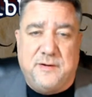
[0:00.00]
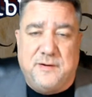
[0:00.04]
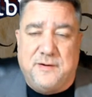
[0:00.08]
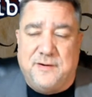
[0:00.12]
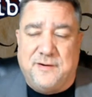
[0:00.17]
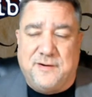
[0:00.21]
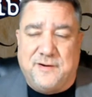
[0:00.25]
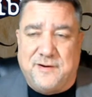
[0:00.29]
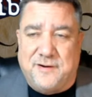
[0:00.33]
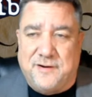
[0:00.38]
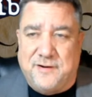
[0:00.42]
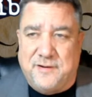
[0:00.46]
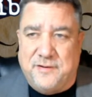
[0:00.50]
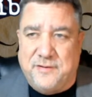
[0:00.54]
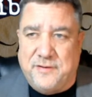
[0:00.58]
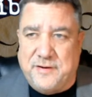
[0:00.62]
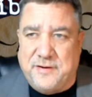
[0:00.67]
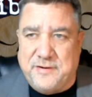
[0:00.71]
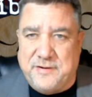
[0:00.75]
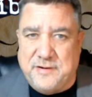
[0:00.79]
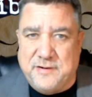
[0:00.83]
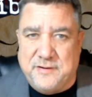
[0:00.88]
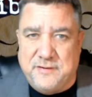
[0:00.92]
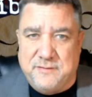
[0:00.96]
They
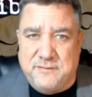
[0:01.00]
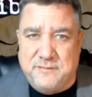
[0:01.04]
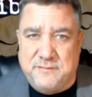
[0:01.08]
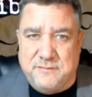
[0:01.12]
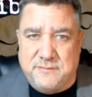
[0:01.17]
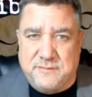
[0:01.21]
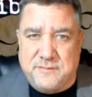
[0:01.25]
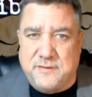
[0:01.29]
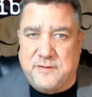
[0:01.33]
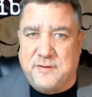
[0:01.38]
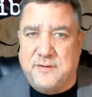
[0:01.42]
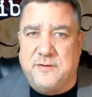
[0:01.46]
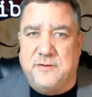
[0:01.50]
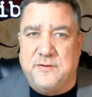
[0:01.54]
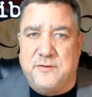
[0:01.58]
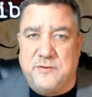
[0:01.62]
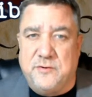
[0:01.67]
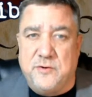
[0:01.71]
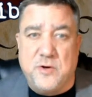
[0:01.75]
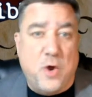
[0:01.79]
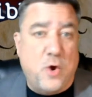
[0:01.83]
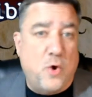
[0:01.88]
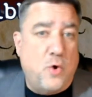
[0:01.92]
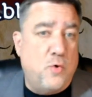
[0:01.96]
didn't
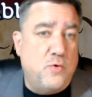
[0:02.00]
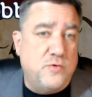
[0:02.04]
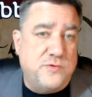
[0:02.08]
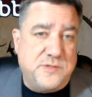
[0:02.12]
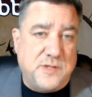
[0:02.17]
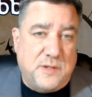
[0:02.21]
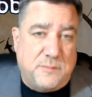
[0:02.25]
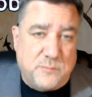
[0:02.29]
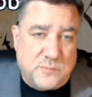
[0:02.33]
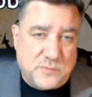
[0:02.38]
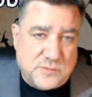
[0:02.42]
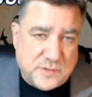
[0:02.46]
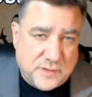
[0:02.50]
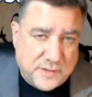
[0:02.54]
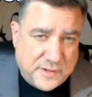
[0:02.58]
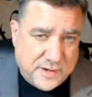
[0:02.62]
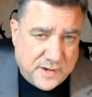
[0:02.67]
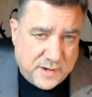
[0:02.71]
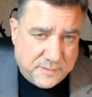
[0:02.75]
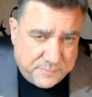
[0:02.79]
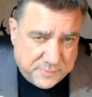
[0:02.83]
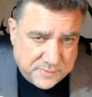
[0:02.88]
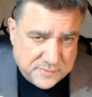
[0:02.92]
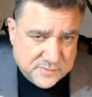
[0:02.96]
know something was going to
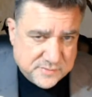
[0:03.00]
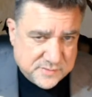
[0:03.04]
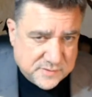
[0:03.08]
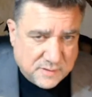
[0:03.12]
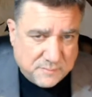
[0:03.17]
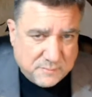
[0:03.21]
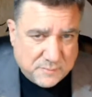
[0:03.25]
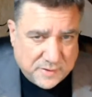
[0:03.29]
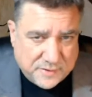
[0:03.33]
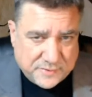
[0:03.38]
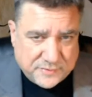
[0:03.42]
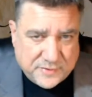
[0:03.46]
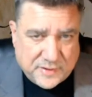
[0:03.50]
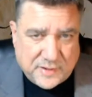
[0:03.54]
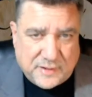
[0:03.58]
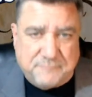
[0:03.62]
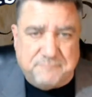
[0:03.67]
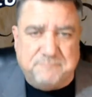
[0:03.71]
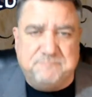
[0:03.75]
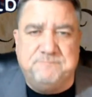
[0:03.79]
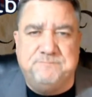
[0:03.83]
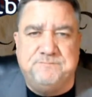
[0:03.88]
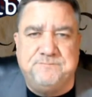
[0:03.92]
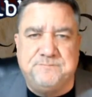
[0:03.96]
happen, something like that.
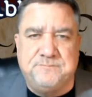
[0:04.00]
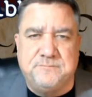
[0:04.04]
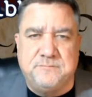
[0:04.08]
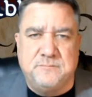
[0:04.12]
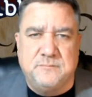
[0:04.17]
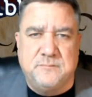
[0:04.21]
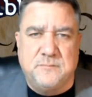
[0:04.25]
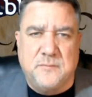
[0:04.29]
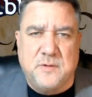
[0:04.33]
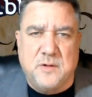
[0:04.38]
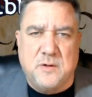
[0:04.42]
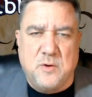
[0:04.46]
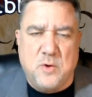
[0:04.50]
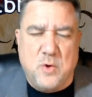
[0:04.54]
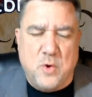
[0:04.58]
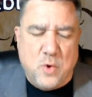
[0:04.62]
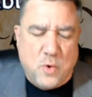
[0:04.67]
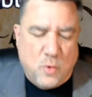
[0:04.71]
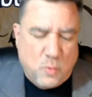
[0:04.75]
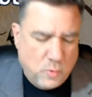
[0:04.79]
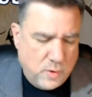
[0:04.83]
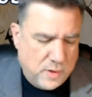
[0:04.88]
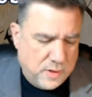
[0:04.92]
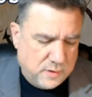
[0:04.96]

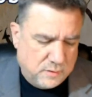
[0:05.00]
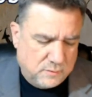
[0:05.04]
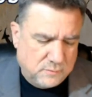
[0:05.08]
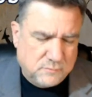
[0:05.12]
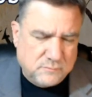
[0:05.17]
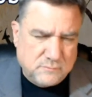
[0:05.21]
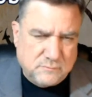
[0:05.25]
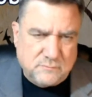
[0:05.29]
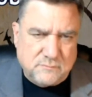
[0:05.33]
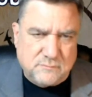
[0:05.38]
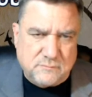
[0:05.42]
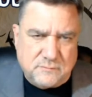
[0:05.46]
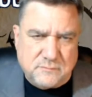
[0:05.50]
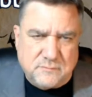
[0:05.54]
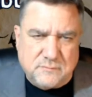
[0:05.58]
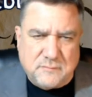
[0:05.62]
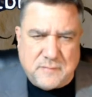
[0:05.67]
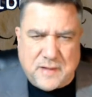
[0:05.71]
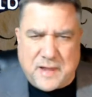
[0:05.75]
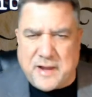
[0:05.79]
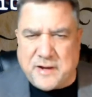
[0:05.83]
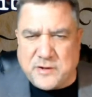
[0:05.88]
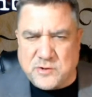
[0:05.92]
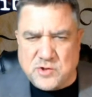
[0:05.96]
Well,
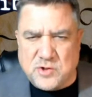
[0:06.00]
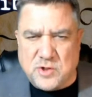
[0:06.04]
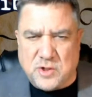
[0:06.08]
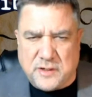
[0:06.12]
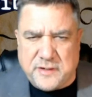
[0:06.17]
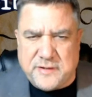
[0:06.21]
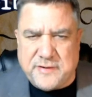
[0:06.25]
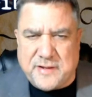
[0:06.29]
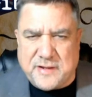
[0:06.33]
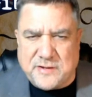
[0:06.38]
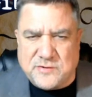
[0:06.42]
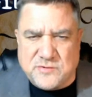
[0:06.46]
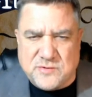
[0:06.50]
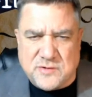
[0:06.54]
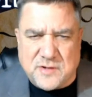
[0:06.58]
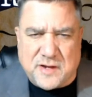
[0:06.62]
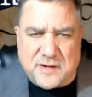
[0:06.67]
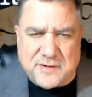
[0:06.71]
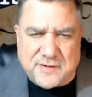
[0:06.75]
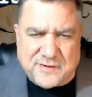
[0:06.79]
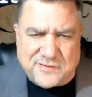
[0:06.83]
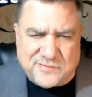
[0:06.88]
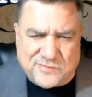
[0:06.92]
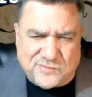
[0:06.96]
actually, that's
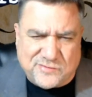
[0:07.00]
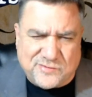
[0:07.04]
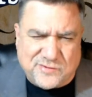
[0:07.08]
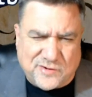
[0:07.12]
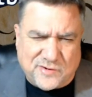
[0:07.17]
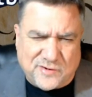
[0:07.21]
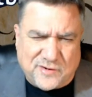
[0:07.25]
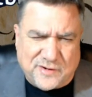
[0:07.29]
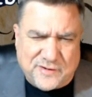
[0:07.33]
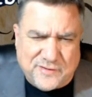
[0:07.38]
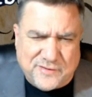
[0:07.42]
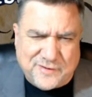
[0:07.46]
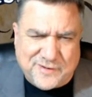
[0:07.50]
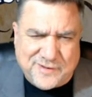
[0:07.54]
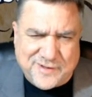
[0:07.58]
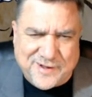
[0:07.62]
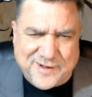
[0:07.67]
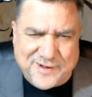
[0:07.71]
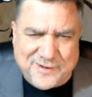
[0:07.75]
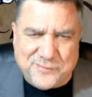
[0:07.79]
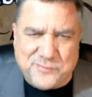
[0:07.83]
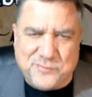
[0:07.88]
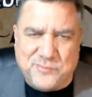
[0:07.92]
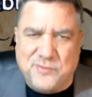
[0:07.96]
not necessarily the
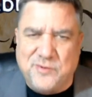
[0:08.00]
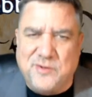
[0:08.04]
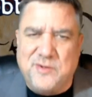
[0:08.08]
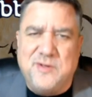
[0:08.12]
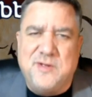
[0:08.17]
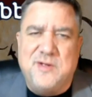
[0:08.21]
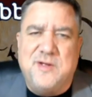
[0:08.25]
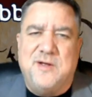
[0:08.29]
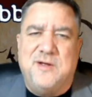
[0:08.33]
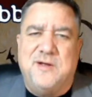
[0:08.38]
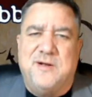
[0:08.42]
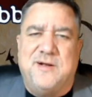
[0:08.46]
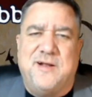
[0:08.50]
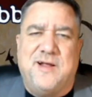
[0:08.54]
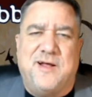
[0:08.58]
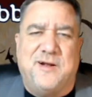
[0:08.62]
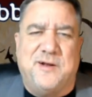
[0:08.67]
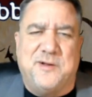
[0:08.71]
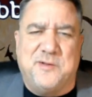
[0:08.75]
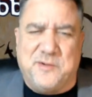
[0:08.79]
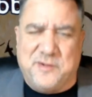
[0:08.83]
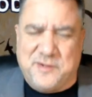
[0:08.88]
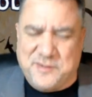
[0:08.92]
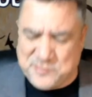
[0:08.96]
case.
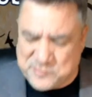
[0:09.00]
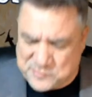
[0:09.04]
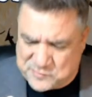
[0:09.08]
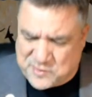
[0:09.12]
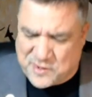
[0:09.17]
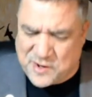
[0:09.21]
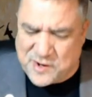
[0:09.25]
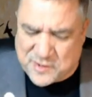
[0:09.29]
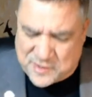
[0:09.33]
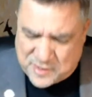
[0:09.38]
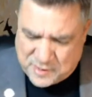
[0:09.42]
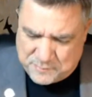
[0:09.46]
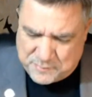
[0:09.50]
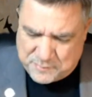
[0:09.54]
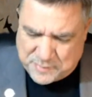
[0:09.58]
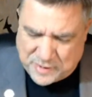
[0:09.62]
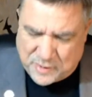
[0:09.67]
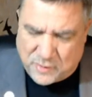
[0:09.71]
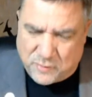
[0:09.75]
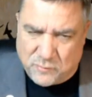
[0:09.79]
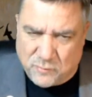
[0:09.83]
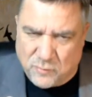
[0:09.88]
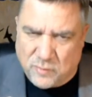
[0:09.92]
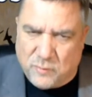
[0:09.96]
Now, let's talk
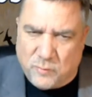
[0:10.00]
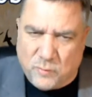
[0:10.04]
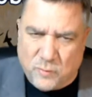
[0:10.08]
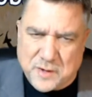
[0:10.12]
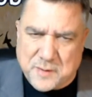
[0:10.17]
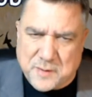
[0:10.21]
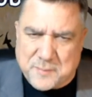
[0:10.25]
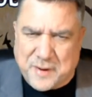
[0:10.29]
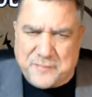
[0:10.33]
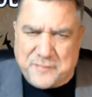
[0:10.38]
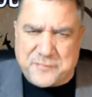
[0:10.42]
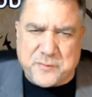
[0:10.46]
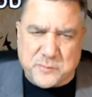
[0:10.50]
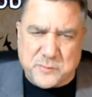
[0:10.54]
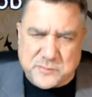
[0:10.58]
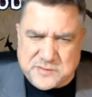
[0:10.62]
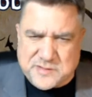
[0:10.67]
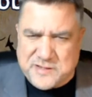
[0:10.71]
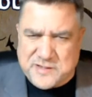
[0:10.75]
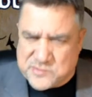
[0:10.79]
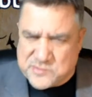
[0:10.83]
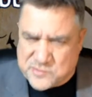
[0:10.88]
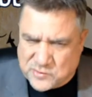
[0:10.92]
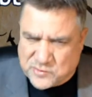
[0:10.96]
about, well, what about those
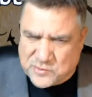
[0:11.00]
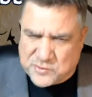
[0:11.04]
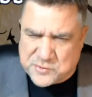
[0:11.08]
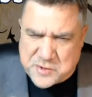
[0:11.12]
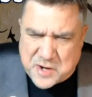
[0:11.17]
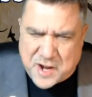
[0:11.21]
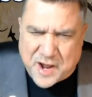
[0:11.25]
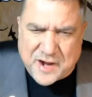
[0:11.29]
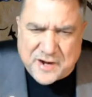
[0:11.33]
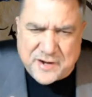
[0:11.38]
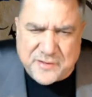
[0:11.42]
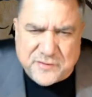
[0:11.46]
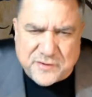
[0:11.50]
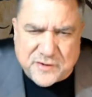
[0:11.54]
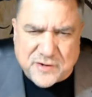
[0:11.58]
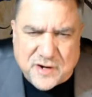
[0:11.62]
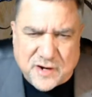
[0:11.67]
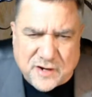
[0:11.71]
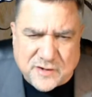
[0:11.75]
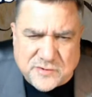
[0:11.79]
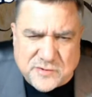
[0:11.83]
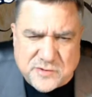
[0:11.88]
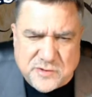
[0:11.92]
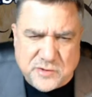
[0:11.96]
things that are not in the
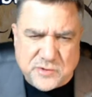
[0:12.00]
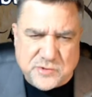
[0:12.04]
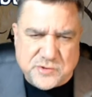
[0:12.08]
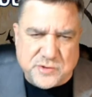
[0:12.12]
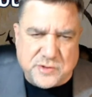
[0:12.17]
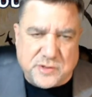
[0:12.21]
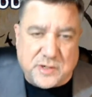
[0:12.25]
Constitution?